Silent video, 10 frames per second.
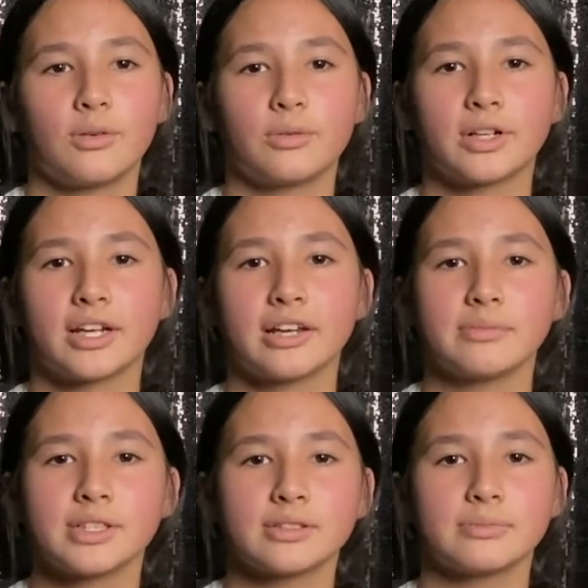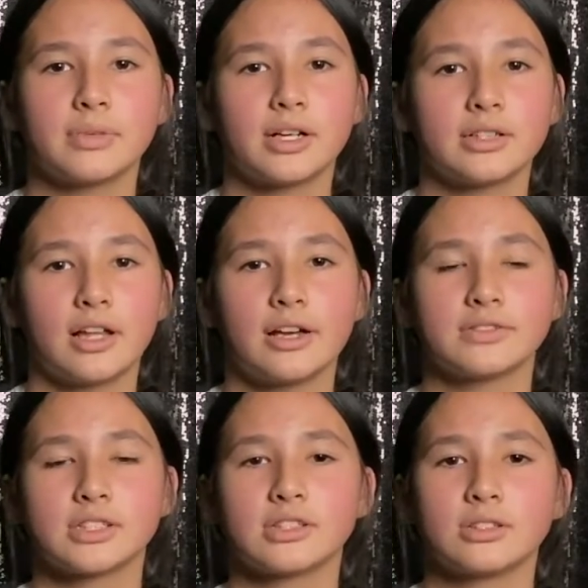When I gave my, my
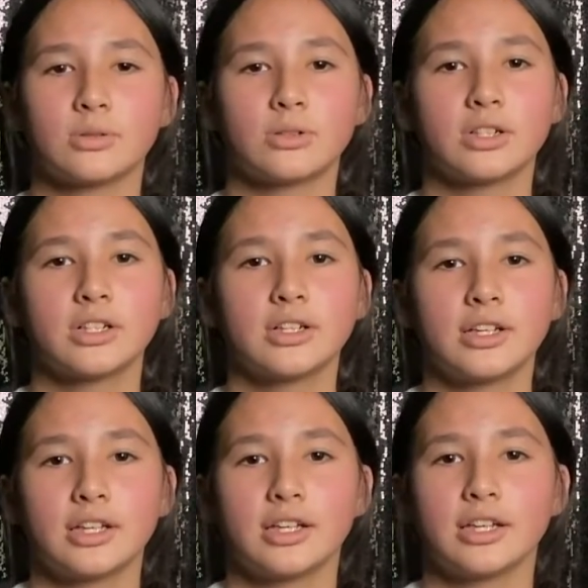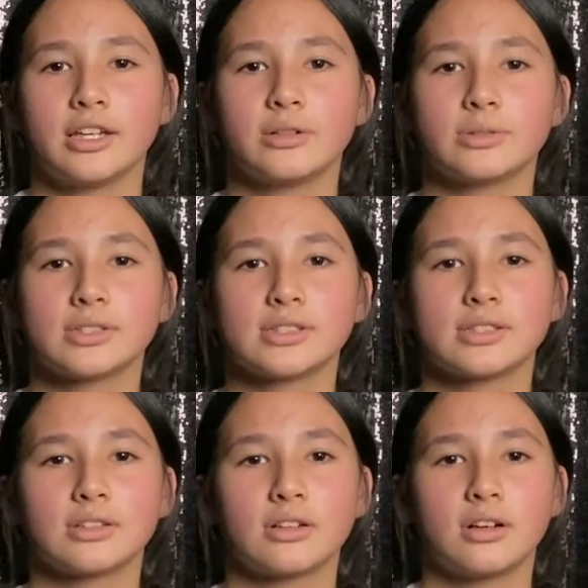life to the Lord, it was
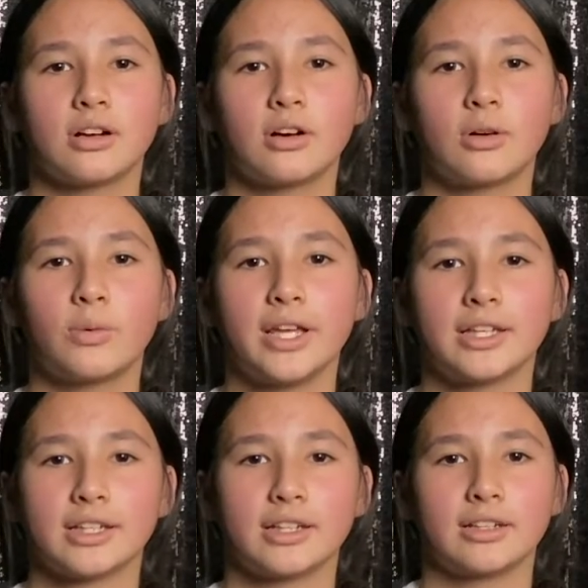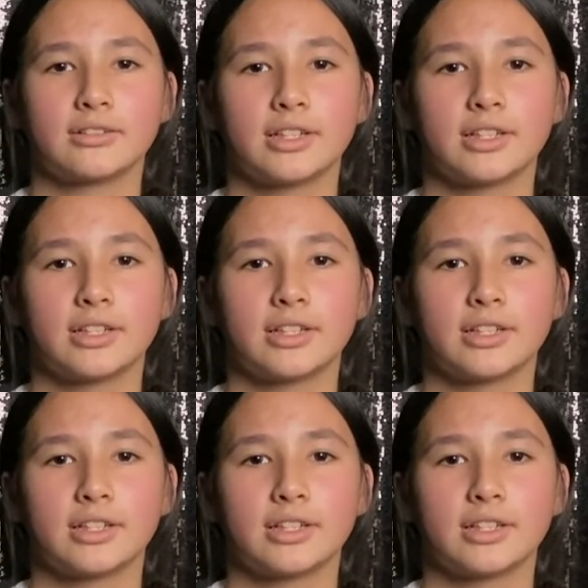awakening.